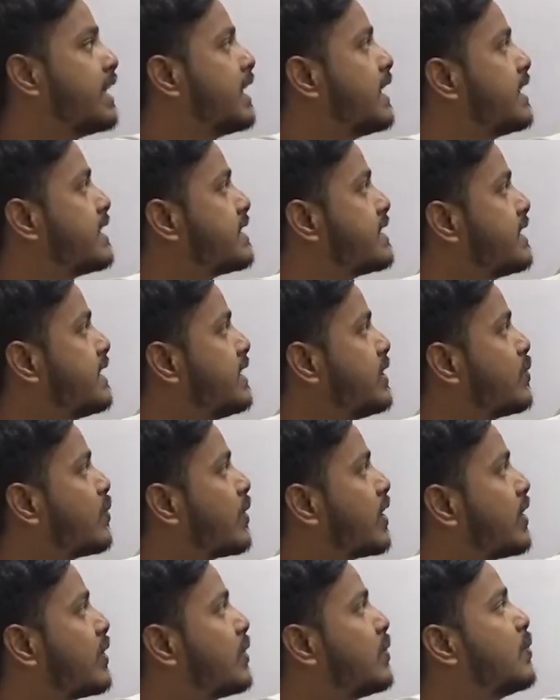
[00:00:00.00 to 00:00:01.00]
is
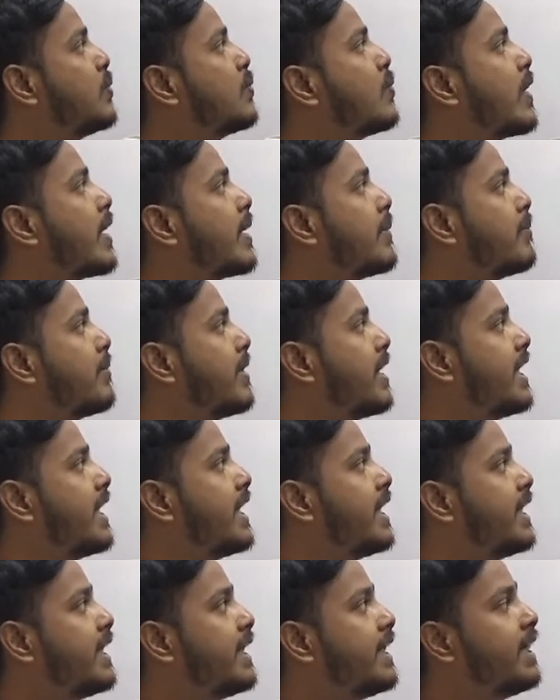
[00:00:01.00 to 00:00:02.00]
equal to 1 by
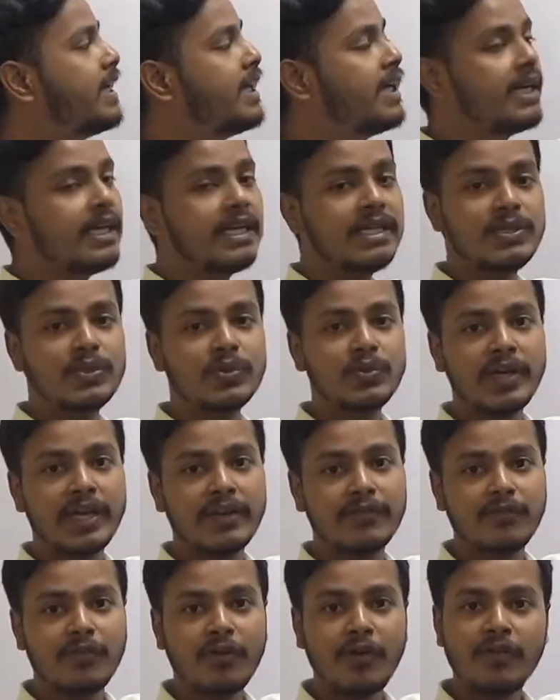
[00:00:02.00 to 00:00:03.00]
a into
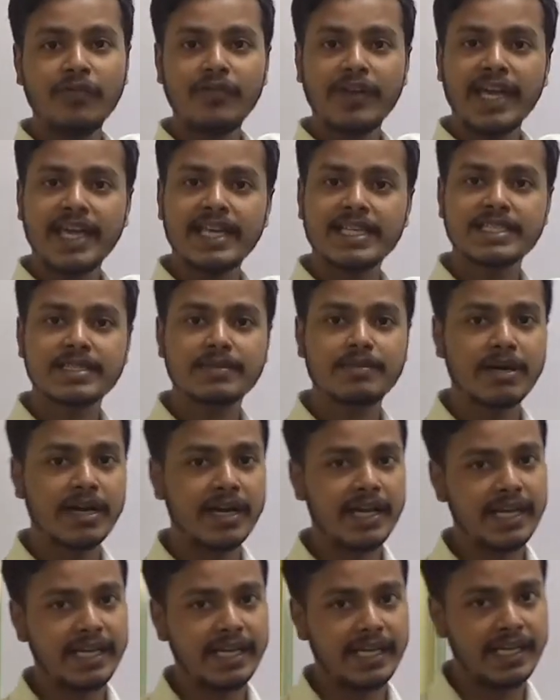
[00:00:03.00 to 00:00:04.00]
f of s
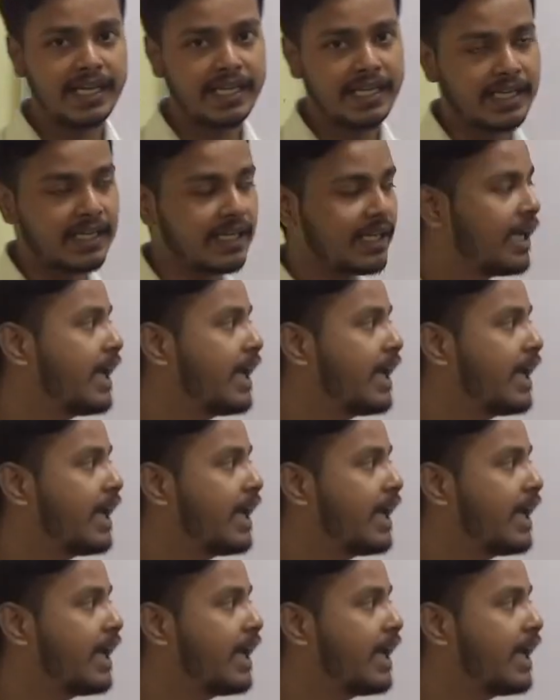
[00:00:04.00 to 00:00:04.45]
by a,